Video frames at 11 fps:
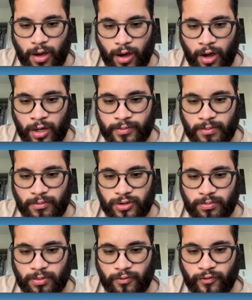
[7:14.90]
update
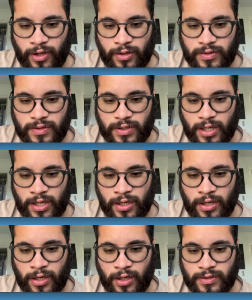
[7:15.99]
multiple fields, and
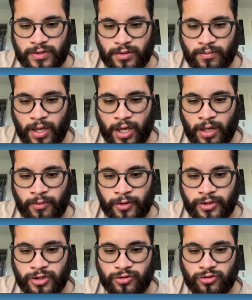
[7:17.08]
custom
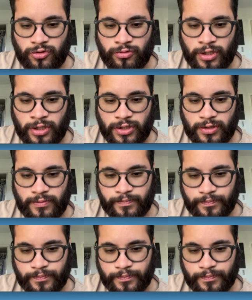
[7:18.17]
average duration.